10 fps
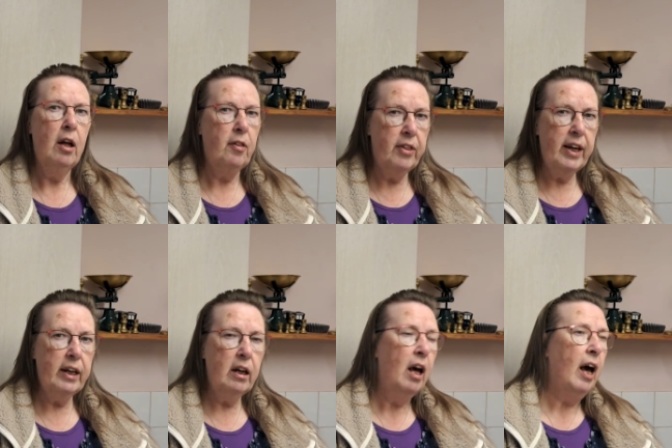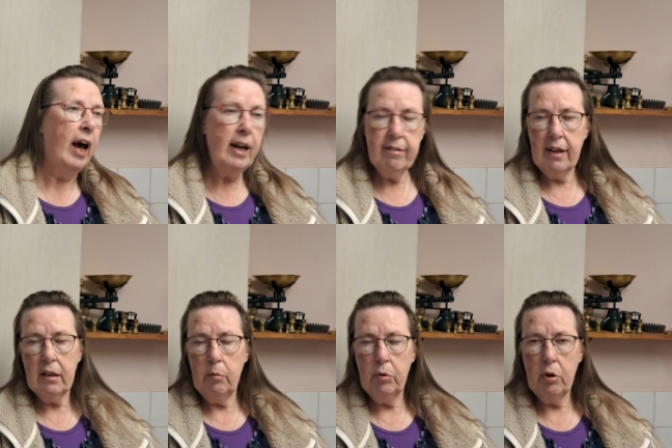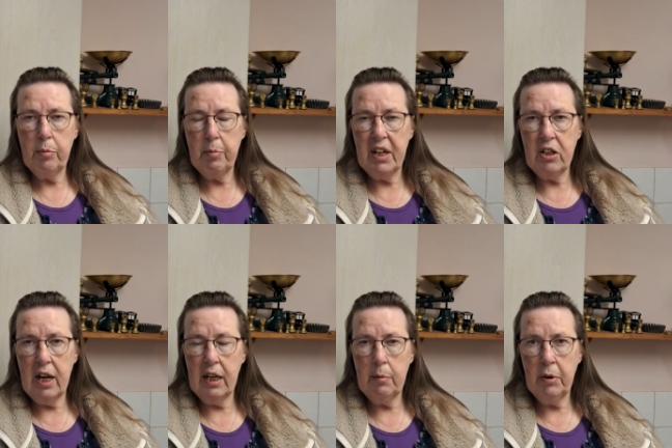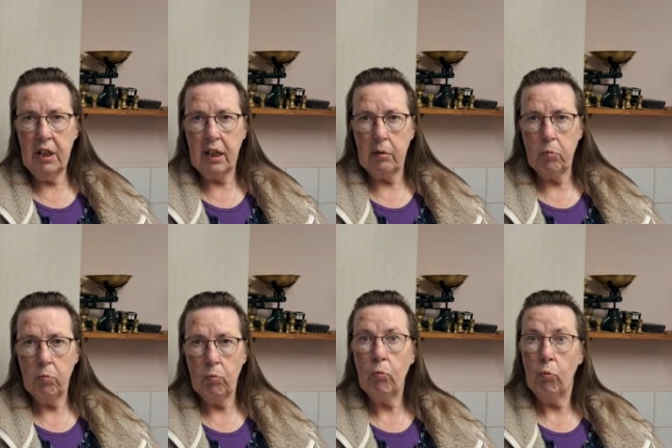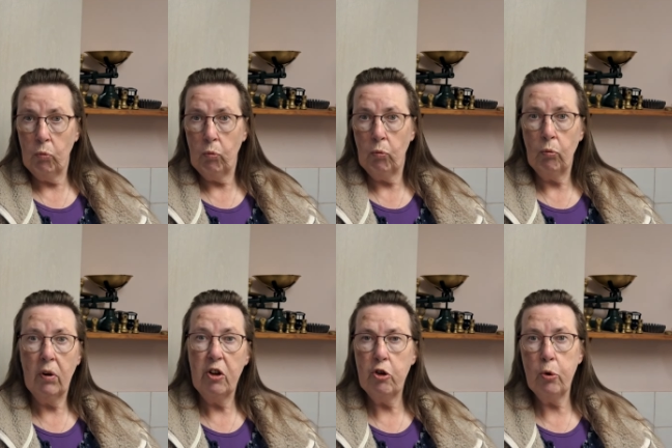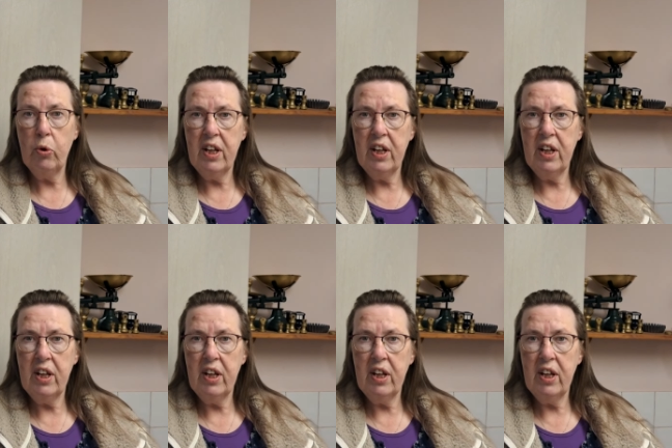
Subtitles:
then I certainly will not be paying you any money. So